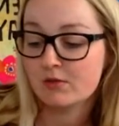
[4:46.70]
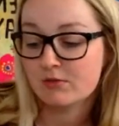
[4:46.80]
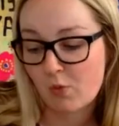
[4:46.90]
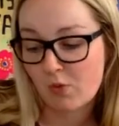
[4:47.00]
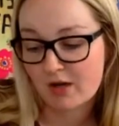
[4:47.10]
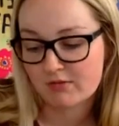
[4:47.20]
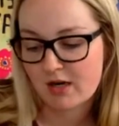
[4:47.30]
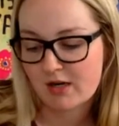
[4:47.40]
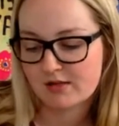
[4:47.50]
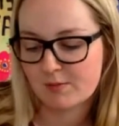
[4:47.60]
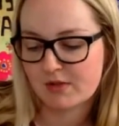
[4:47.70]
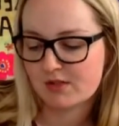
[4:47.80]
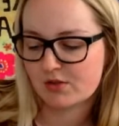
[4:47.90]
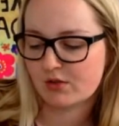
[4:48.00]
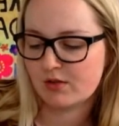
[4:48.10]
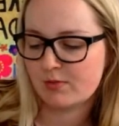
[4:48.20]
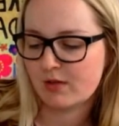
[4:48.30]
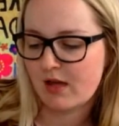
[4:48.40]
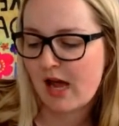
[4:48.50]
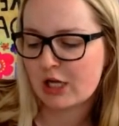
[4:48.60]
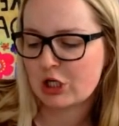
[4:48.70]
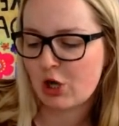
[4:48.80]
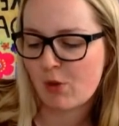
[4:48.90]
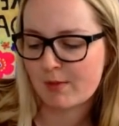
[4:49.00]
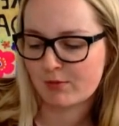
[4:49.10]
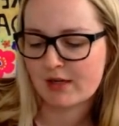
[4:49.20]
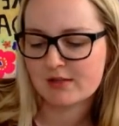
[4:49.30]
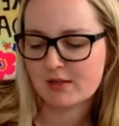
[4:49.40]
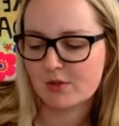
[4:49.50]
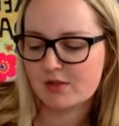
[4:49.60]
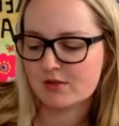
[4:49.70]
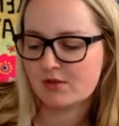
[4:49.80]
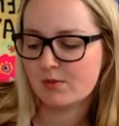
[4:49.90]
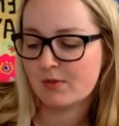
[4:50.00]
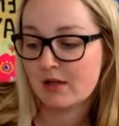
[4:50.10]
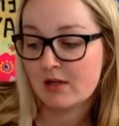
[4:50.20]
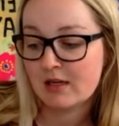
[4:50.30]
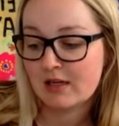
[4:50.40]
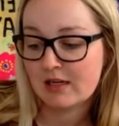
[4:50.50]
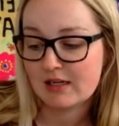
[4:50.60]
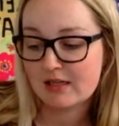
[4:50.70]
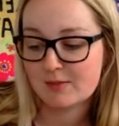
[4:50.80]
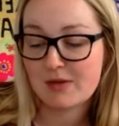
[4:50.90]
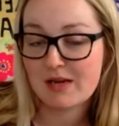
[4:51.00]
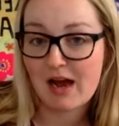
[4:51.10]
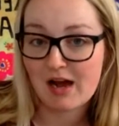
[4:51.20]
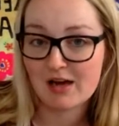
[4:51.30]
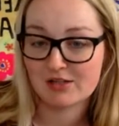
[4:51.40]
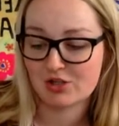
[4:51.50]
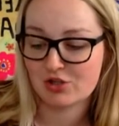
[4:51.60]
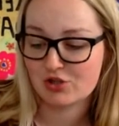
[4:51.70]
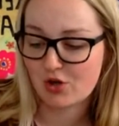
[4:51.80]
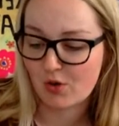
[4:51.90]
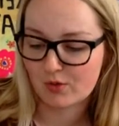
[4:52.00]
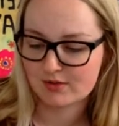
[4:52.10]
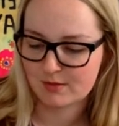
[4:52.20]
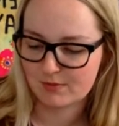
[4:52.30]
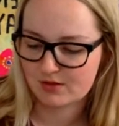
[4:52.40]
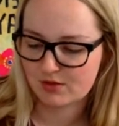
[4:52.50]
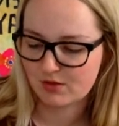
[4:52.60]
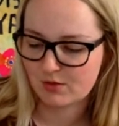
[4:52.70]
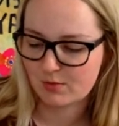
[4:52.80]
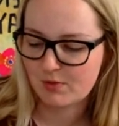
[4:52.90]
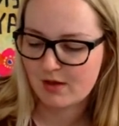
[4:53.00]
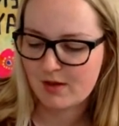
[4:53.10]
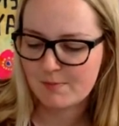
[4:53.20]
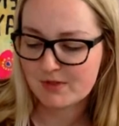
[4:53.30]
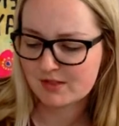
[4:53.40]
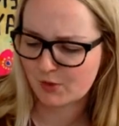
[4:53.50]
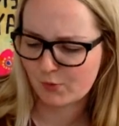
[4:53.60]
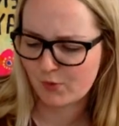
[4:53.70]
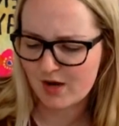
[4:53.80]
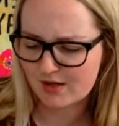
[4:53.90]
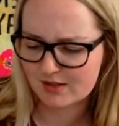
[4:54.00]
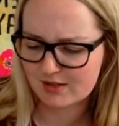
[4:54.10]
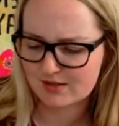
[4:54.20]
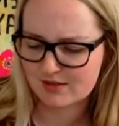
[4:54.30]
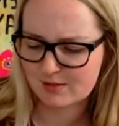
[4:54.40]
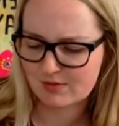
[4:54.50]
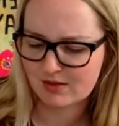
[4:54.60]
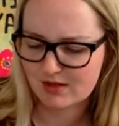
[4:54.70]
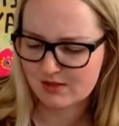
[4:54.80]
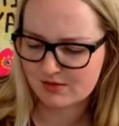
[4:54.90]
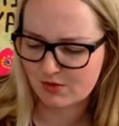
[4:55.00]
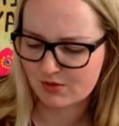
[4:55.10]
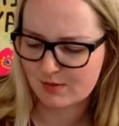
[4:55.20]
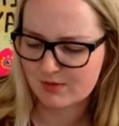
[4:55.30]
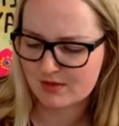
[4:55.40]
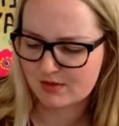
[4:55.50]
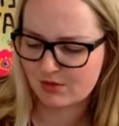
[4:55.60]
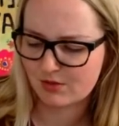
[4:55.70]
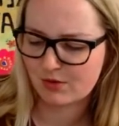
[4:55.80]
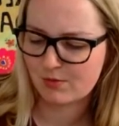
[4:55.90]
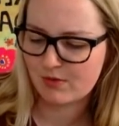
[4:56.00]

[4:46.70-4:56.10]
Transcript: "Quite right," said Mr. Gloop. "I know I'm right," said Mrs. Gloop. "It's beyond a joke," said Mr. Gloop. "Mr. Wonka doesn't seem to think so," cried Mr. Gloop.